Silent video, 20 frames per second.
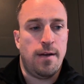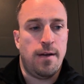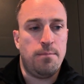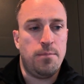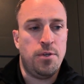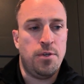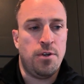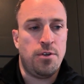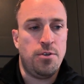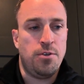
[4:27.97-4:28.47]

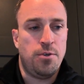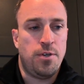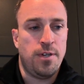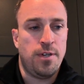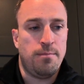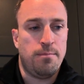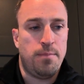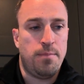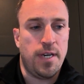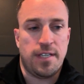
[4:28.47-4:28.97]
You
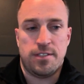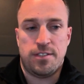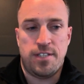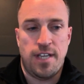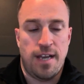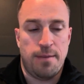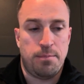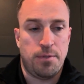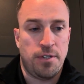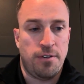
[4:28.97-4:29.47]
can pick a
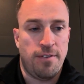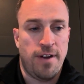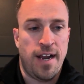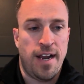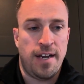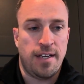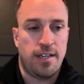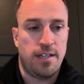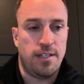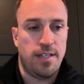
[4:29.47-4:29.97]
sampling
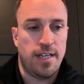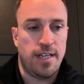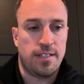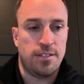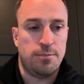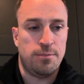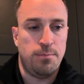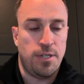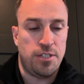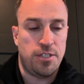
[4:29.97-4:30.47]
rate and collect
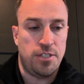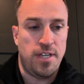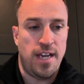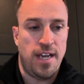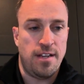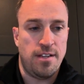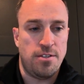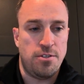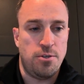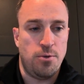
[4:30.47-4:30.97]
as much
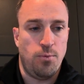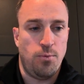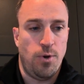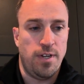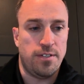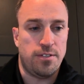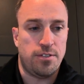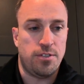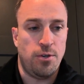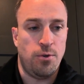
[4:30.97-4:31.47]
data as you
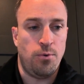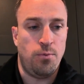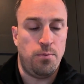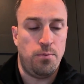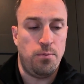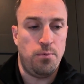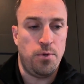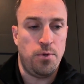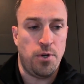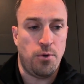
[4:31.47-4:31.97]
want. So
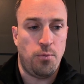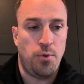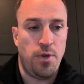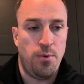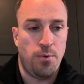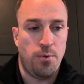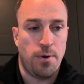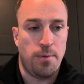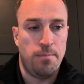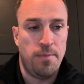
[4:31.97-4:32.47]

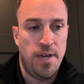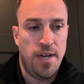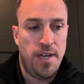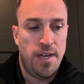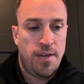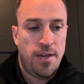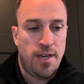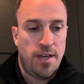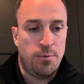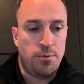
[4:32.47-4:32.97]

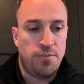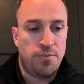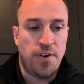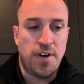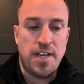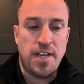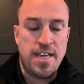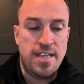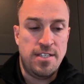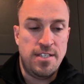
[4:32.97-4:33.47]
it was
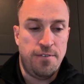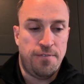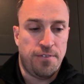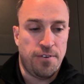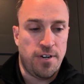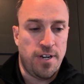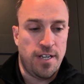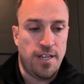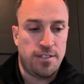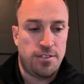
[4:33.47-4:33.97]
very easy
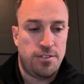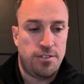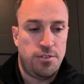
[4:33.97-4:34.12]
for us